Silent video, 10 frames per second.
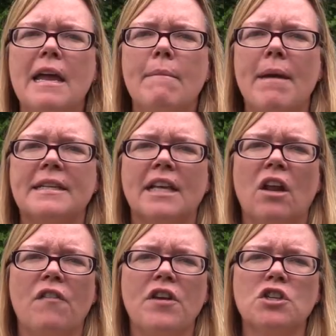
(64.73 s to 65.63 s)

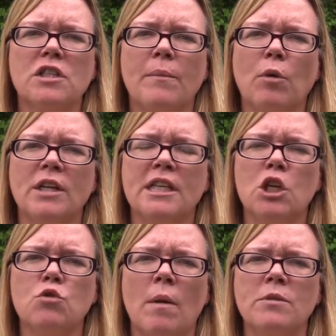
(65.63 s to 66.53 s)
Mexican officials and
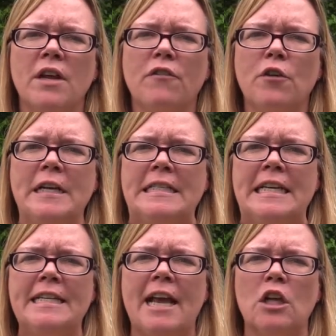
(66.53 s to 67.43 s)
President Trump differ in
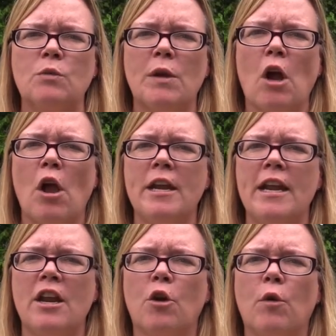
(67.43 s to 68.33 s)
details regarding
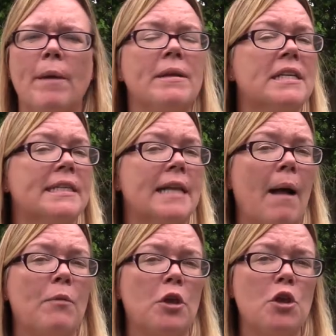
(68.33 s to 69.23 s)
an agreement to stop the